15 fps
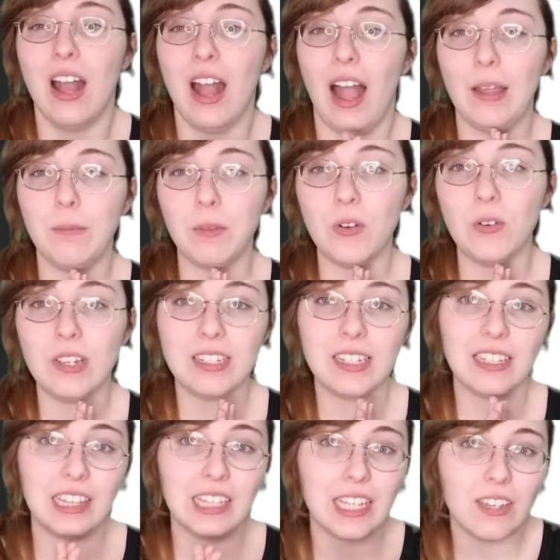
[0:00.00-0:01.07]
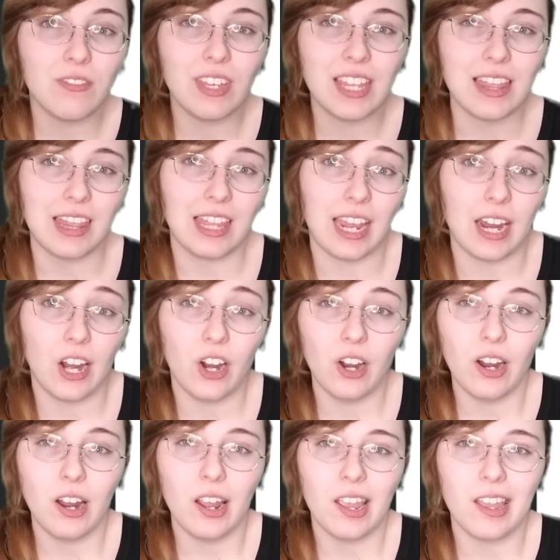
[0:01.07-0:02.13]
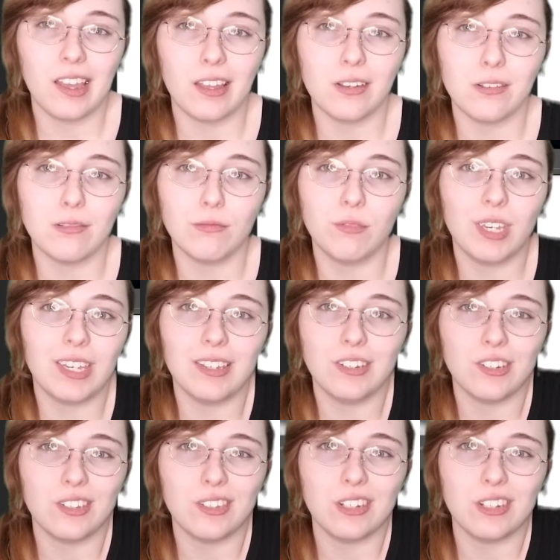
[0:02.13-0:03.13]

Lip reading: I'm going to leave it there and we can just